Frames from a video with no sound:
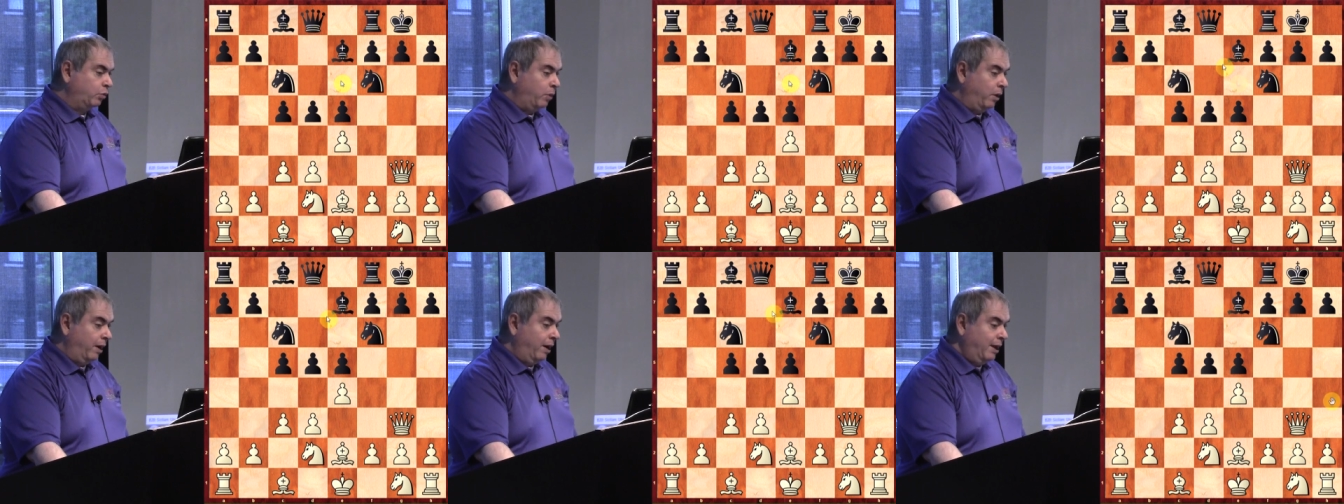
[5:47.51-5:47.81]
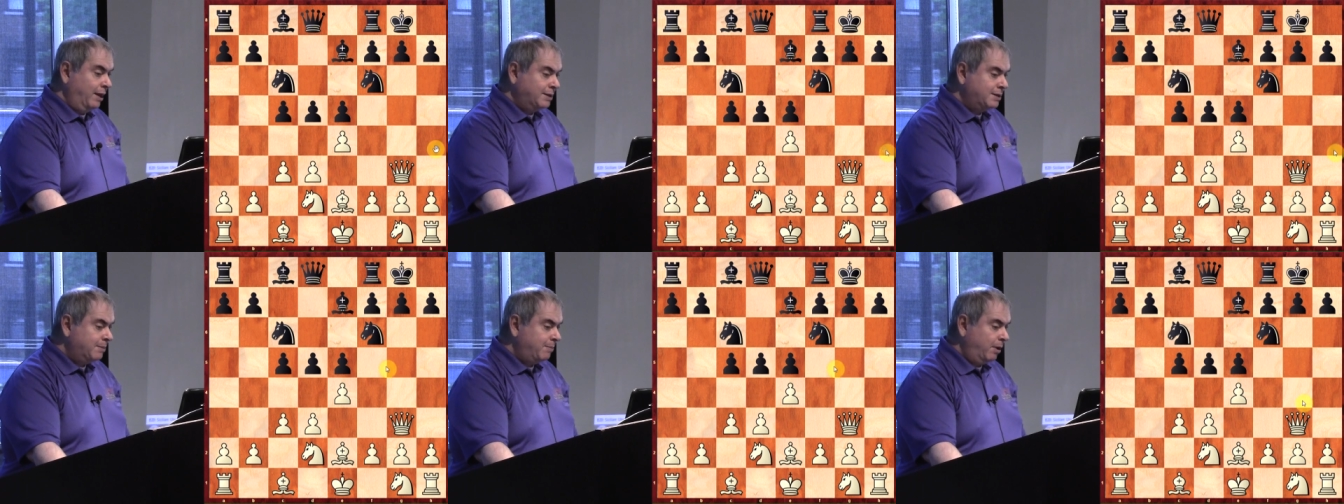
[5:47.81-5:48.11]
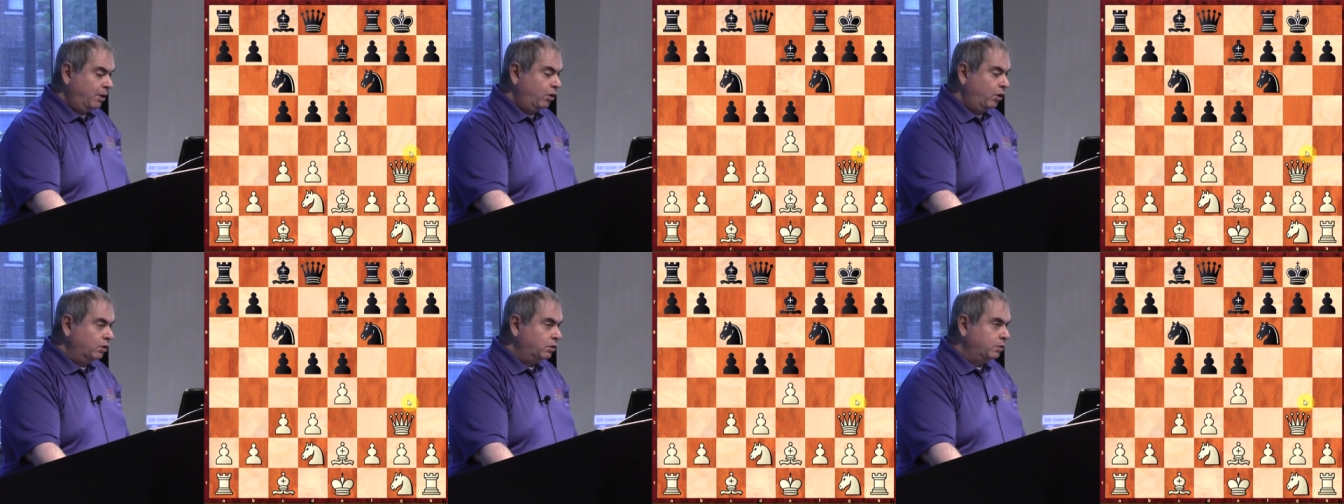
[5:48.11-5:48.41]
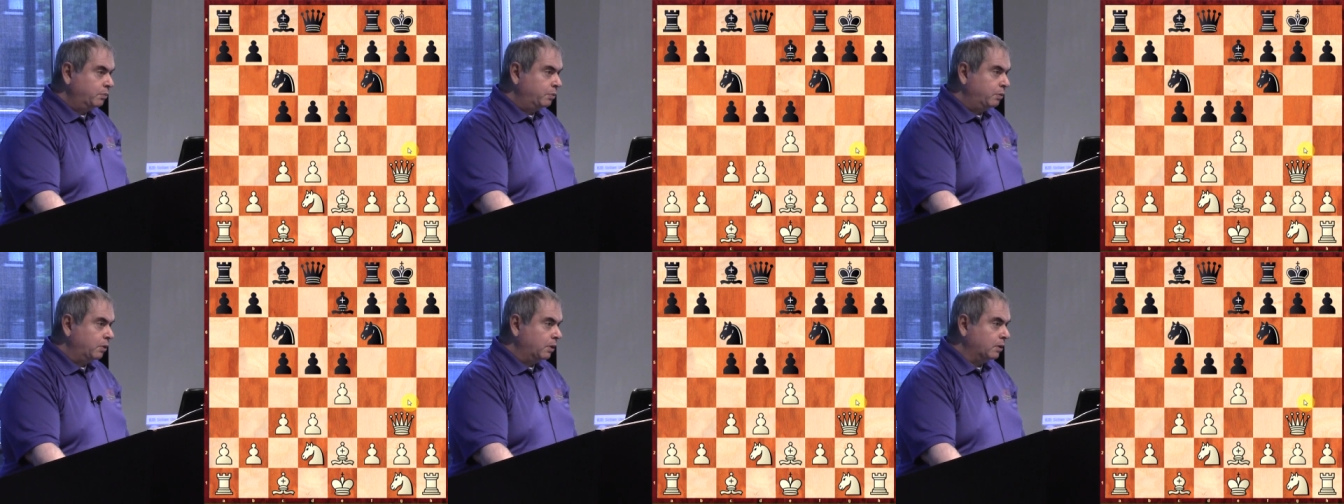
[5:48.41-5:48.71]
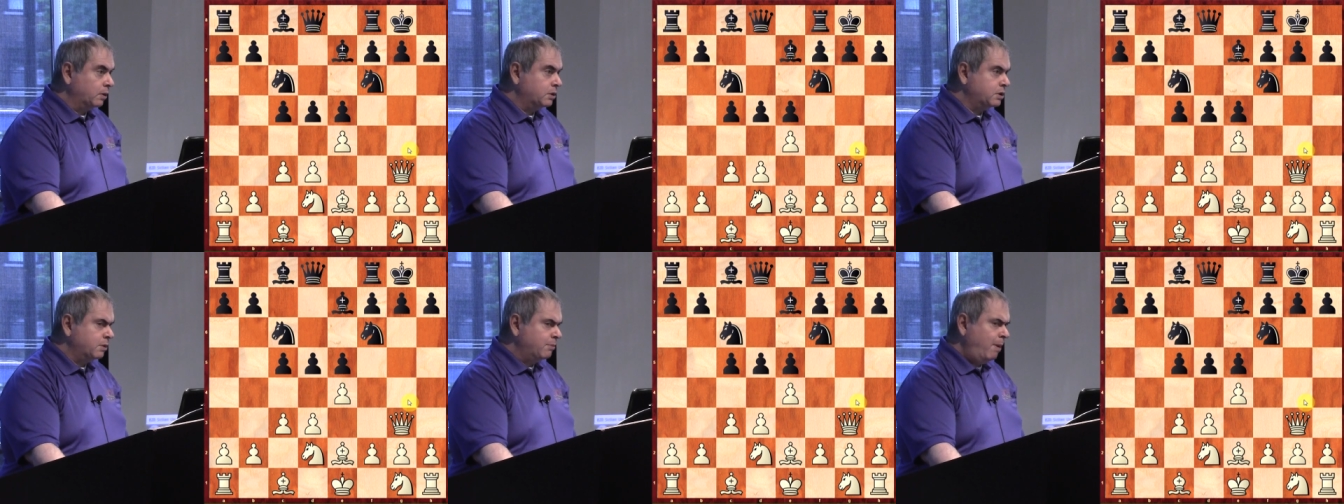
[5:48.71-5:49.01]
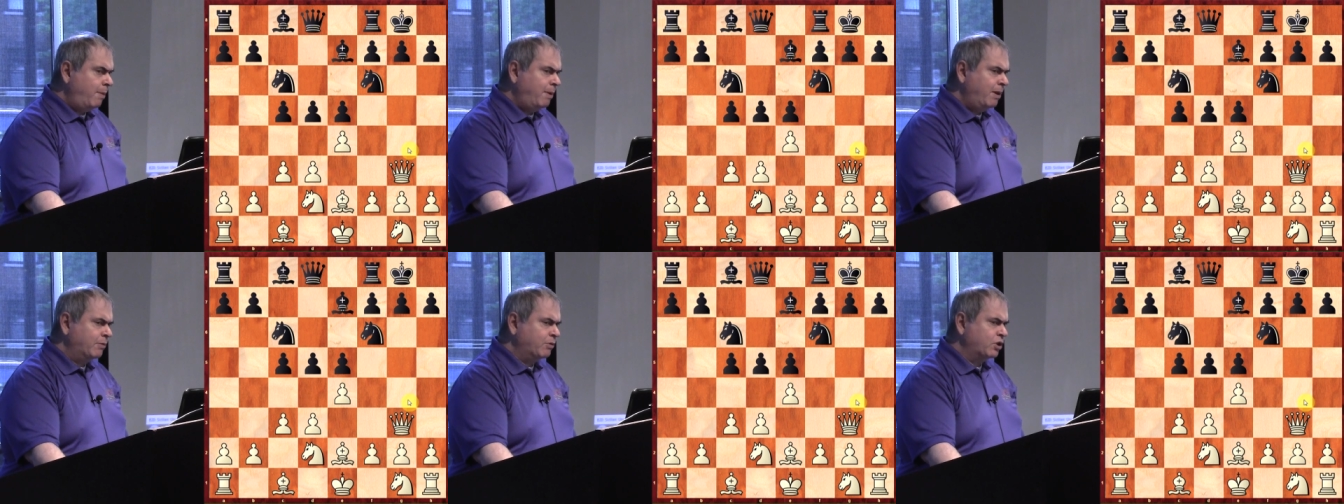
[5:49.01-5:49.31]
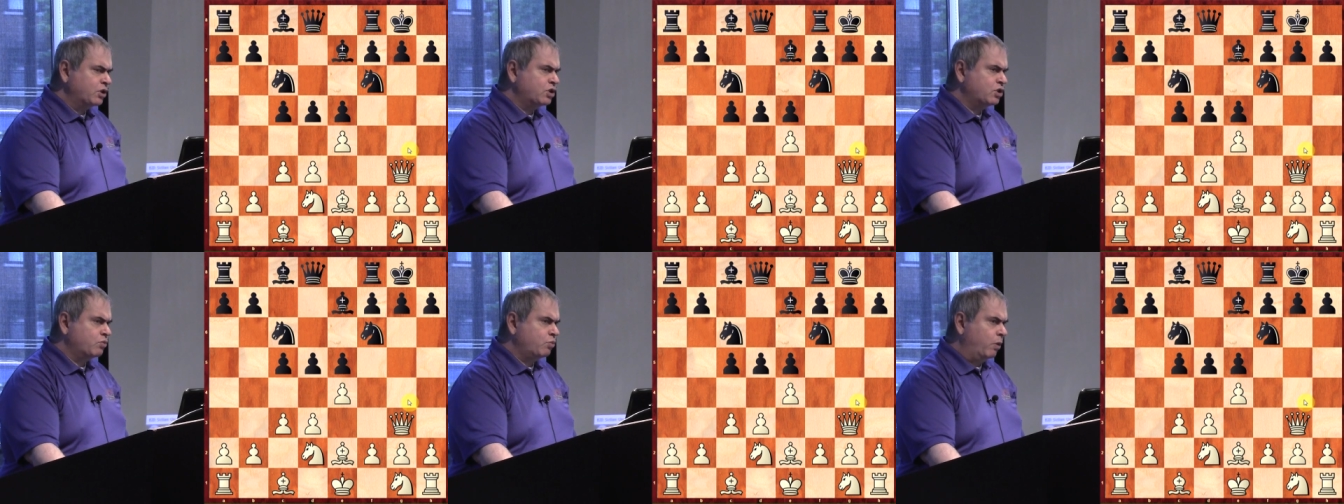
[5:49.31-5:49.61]
where else am I going to put it? So maybe I
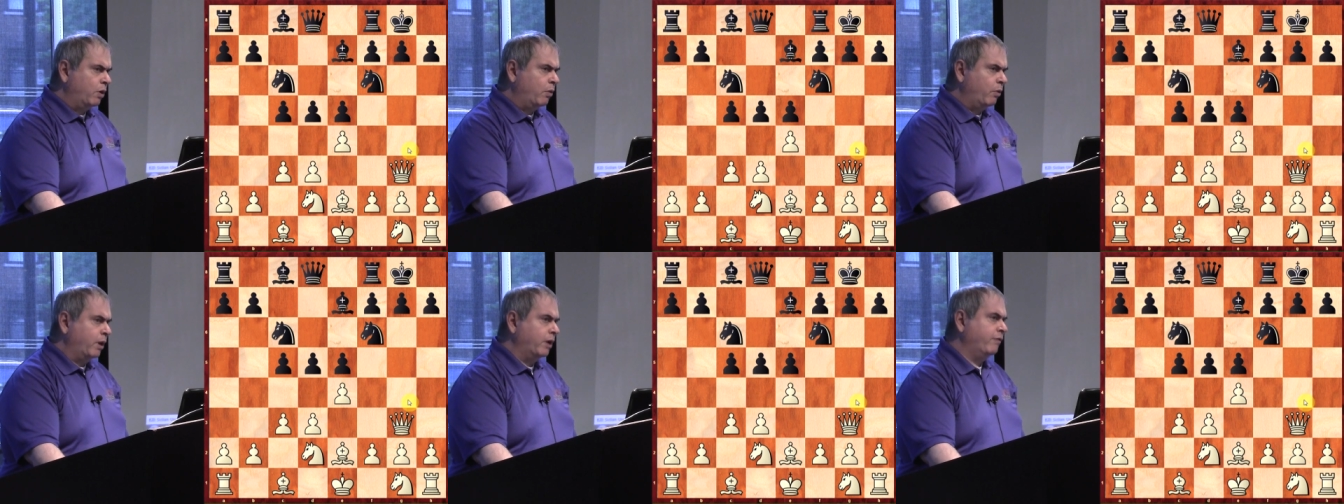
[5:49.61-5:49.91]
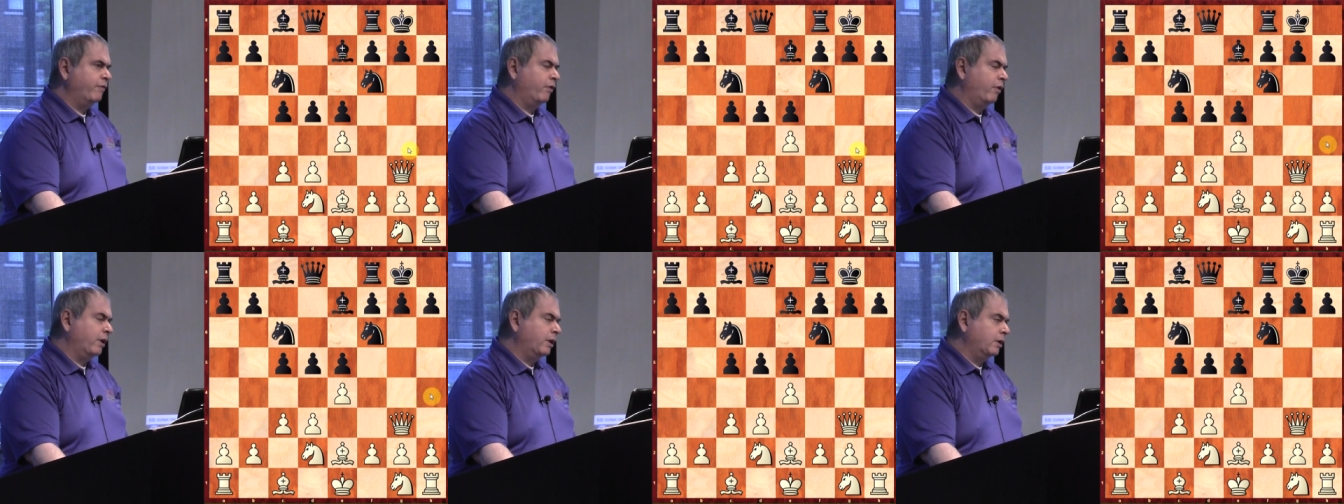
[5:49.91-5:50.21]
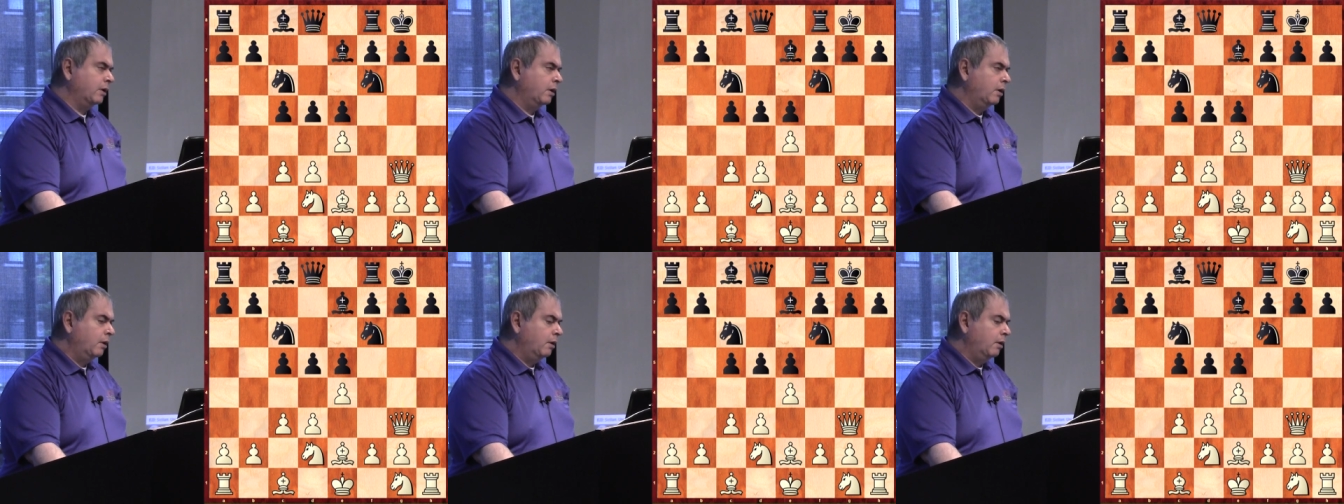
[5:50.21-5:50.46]
just want to wait for it.